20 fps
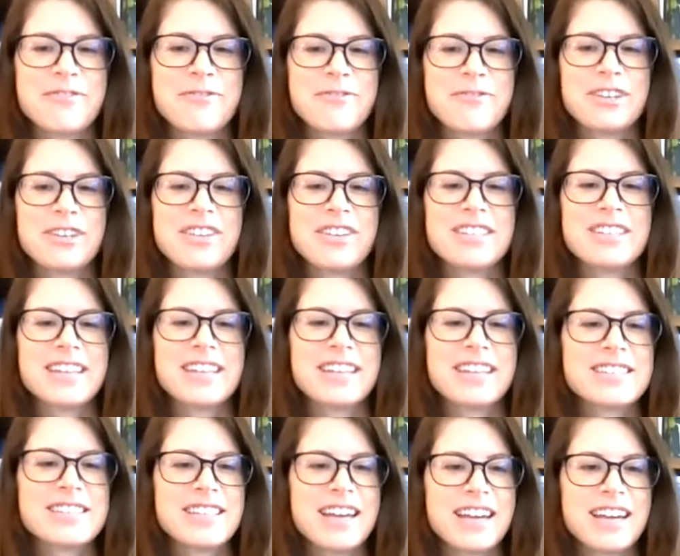feel the
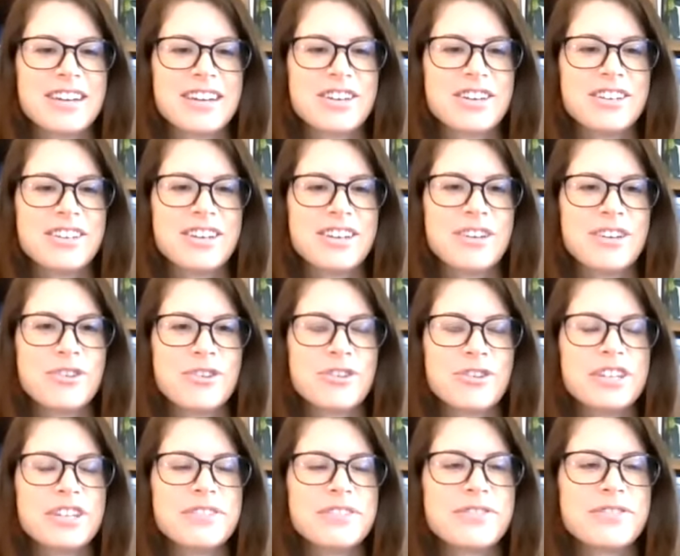sense that,
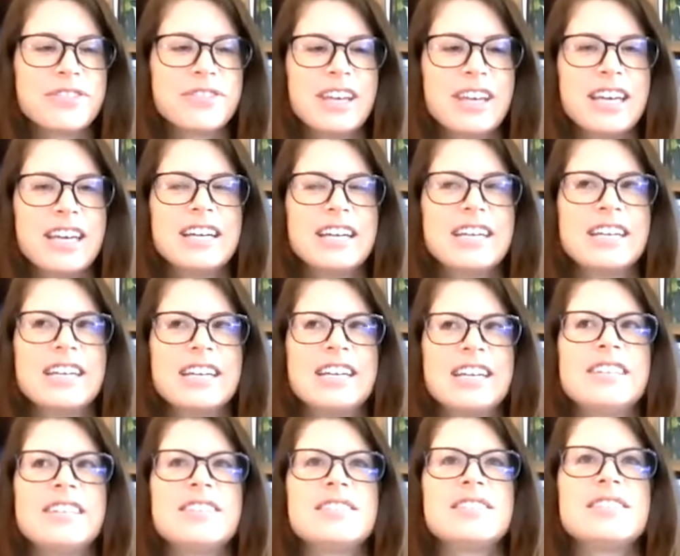grief
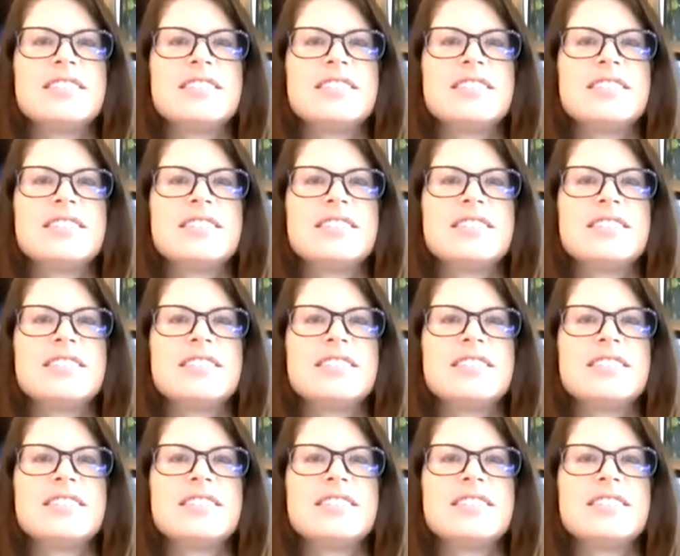is